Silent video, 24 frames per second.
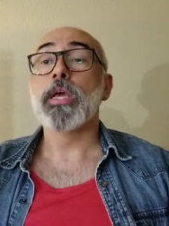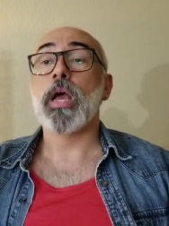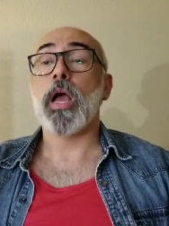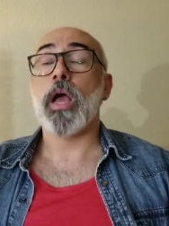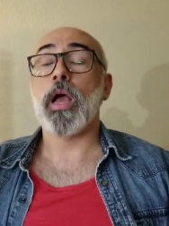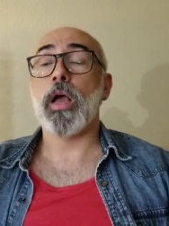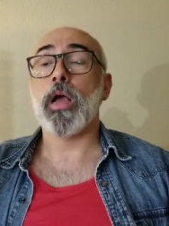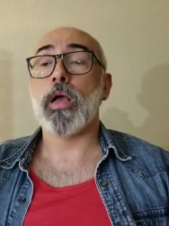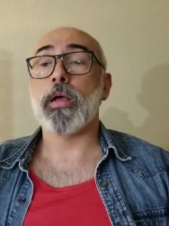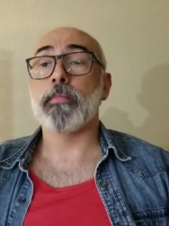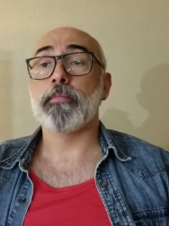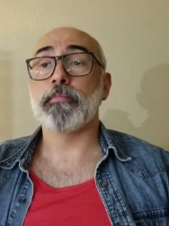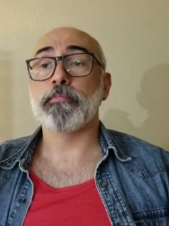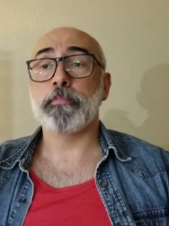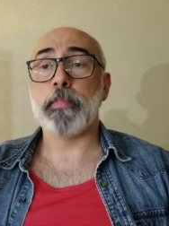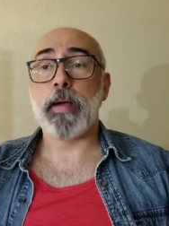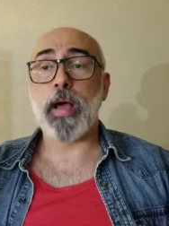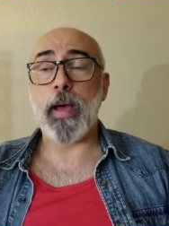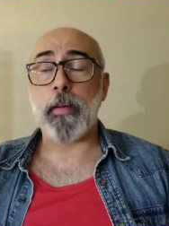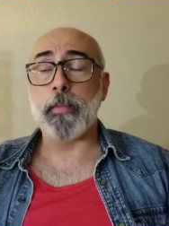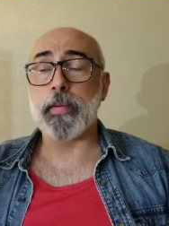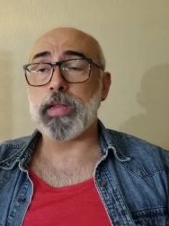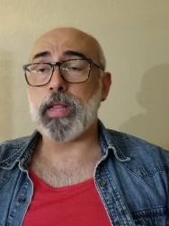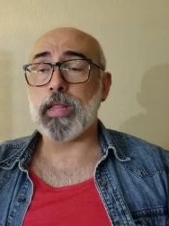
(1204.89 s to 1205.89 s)

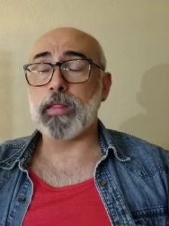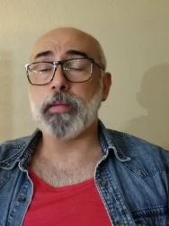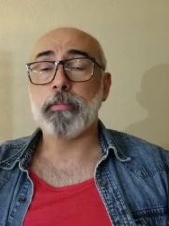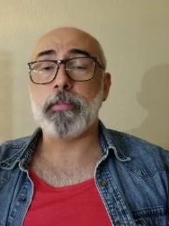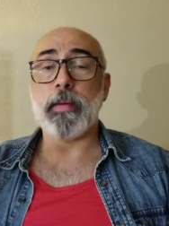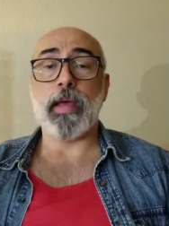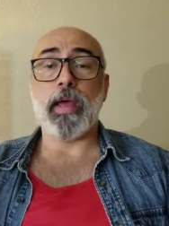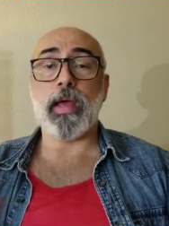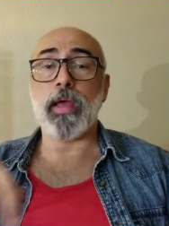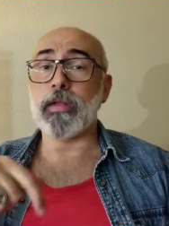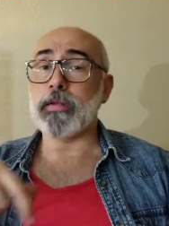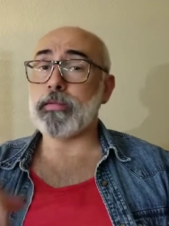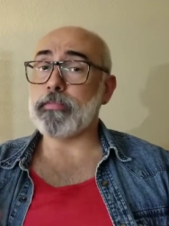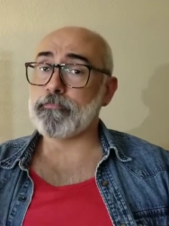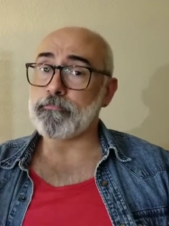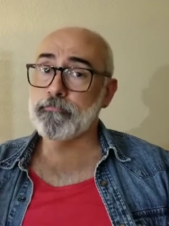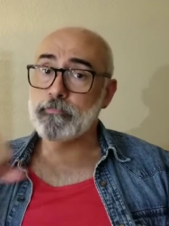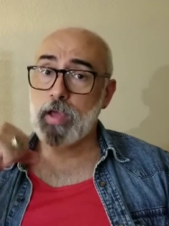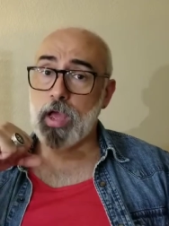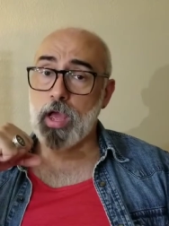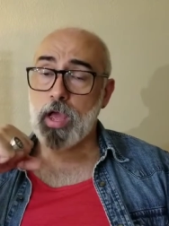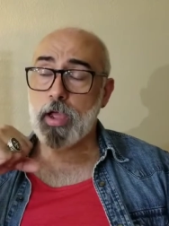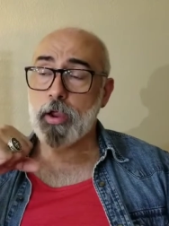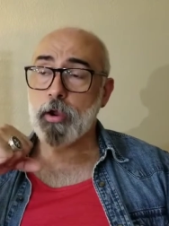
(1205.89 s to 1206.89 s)
Pop it on the bed,
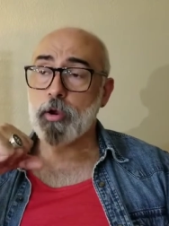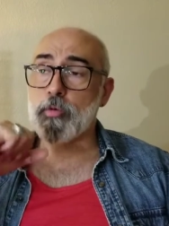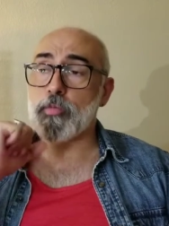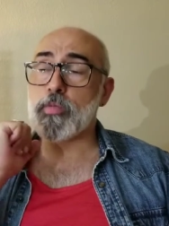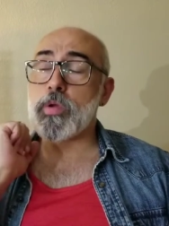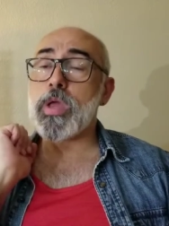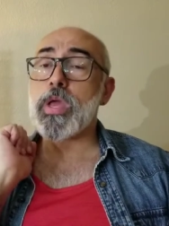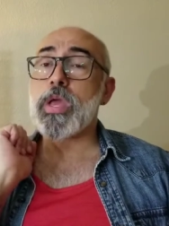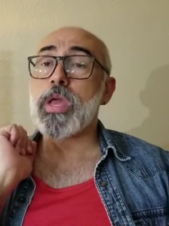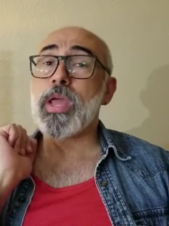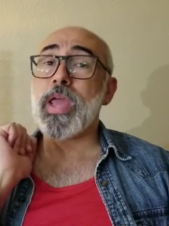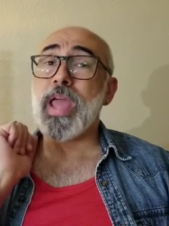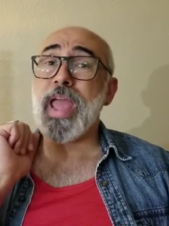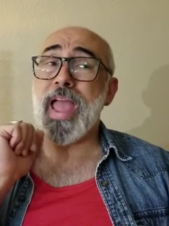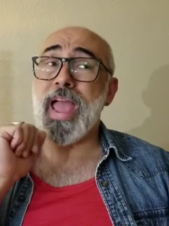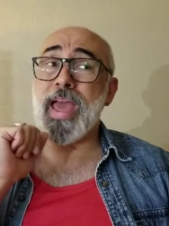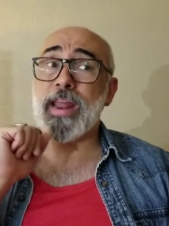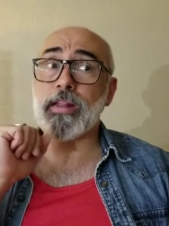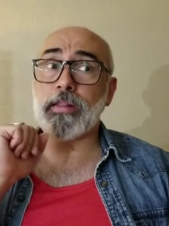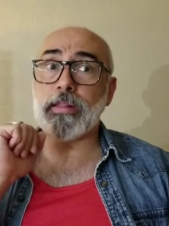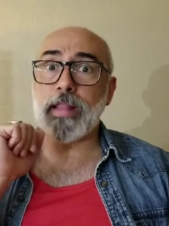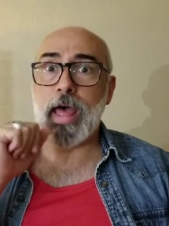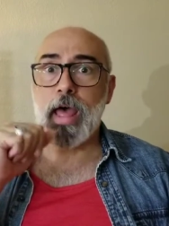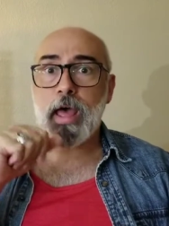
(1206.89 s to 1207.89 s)
iron, and
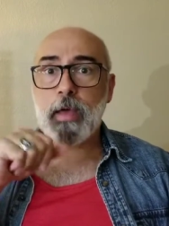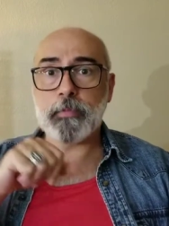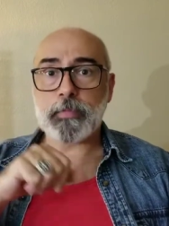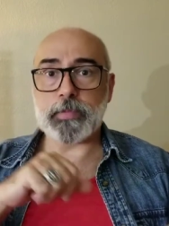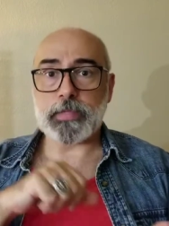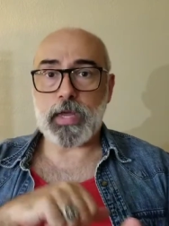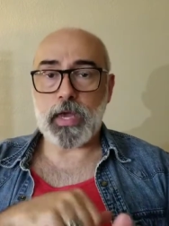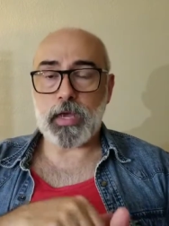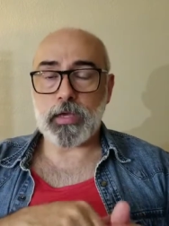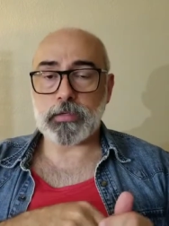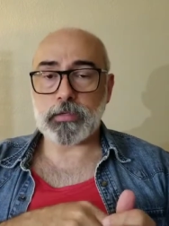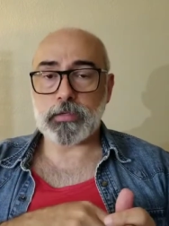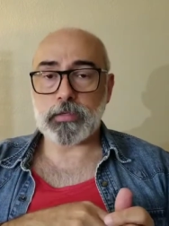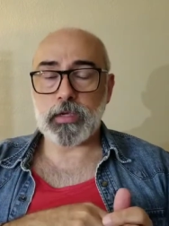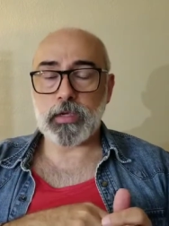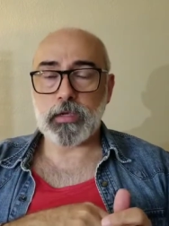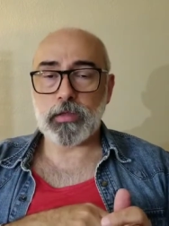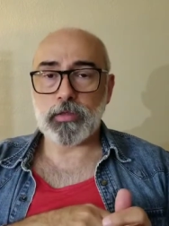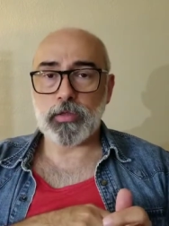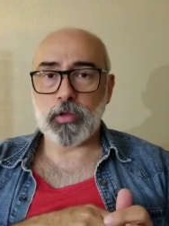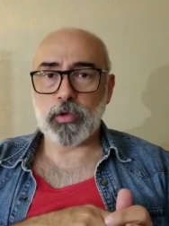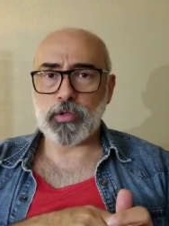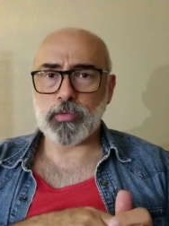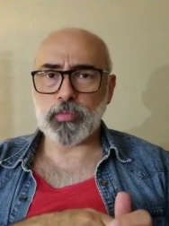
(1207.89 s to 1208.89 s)
a lap desk.
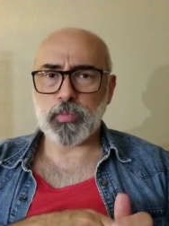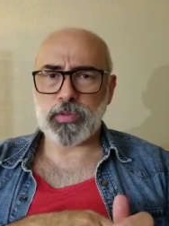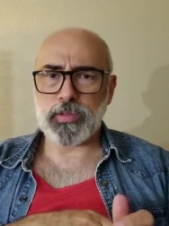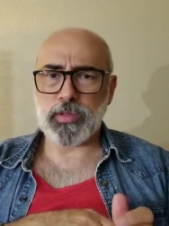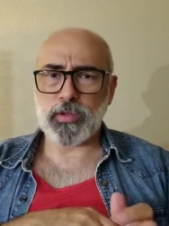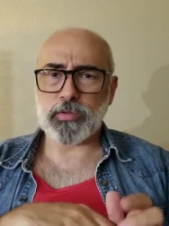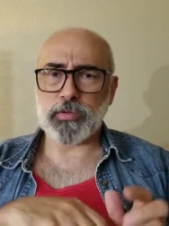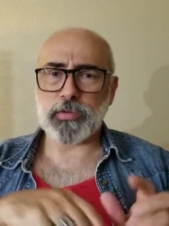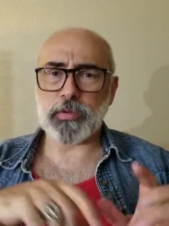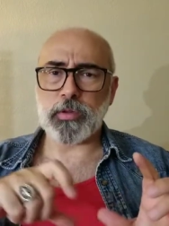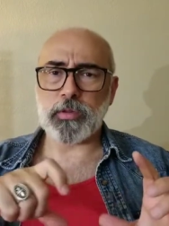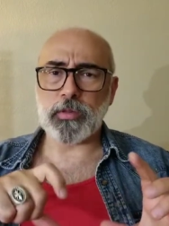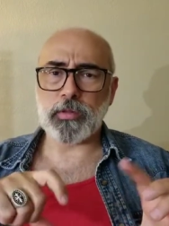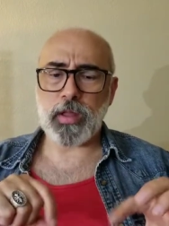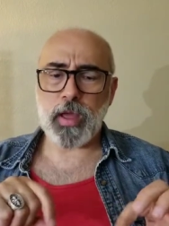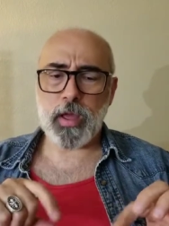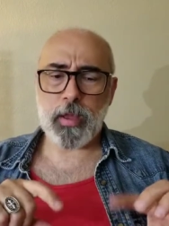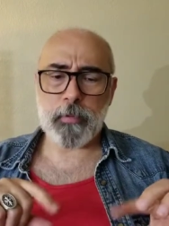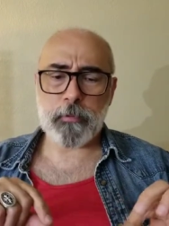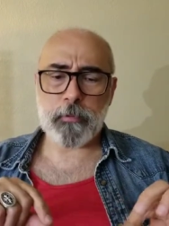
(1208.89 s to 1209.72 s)
Those with those little,